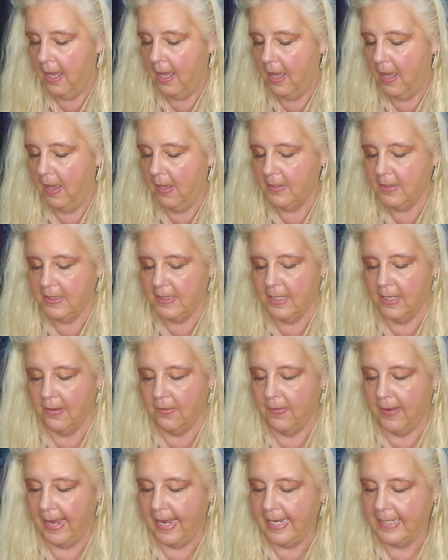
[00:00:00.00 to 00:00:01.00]

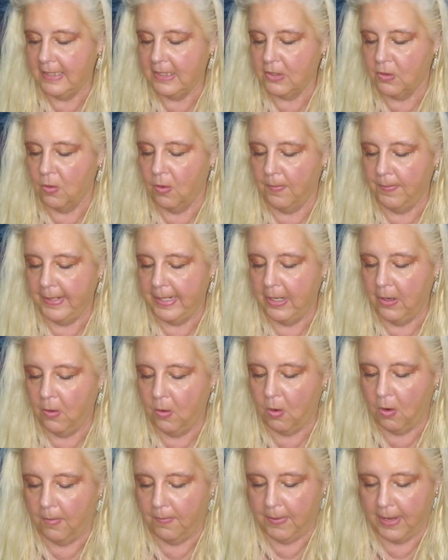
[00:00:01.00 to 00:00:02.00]
Also, a Scorpio
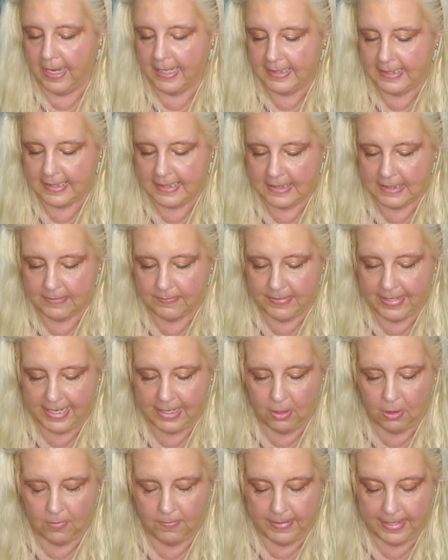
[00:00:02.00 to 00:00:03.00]
or Pisces may
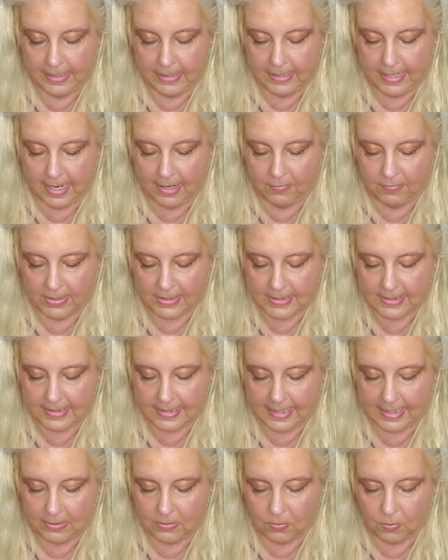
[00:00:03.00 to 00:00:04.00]
or may not
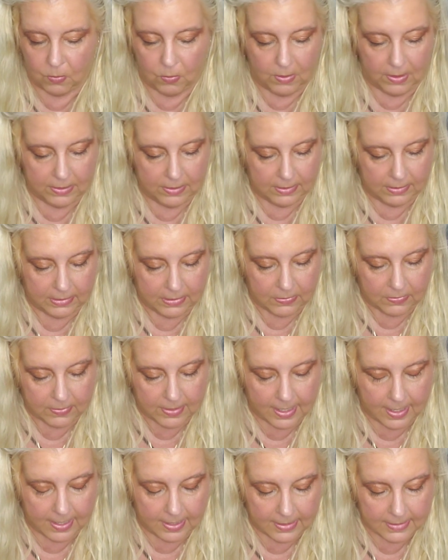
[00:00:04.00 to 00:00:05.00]
resonate with you
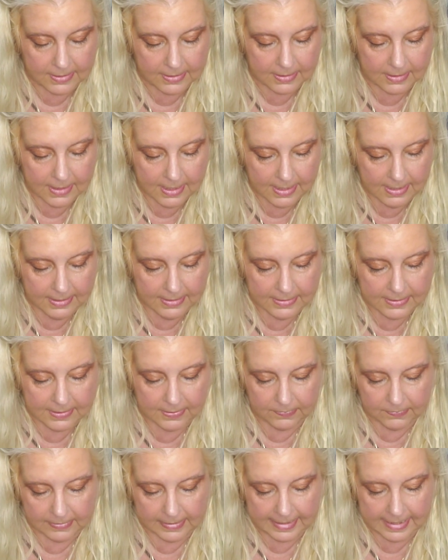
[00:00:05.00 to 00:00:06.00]
guys.
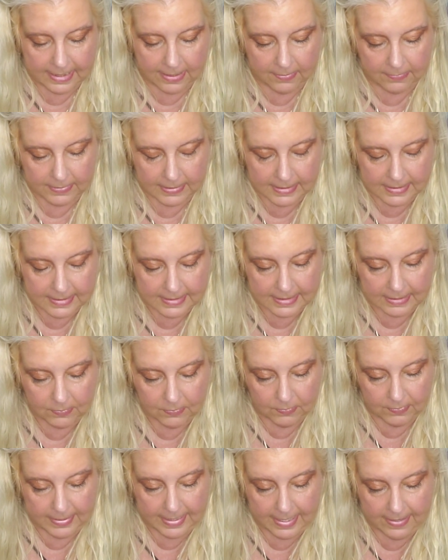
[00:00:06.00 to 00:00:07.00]
So, Leo, let's see
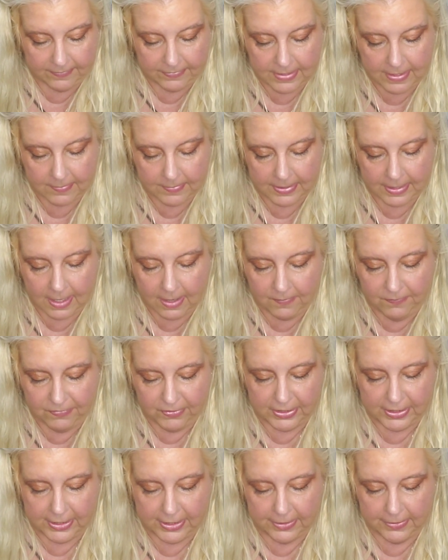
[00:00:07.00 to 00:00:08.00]
what we have coming up
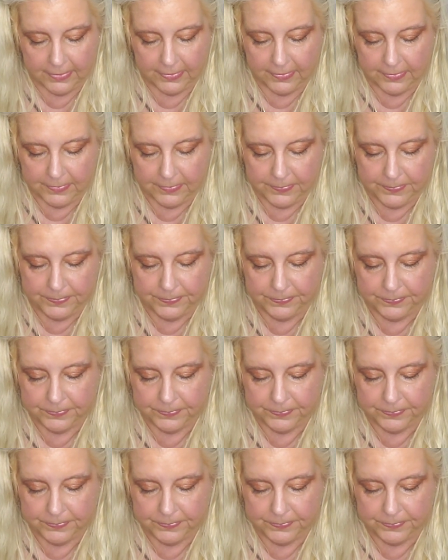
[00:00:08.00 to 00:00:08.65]
for you.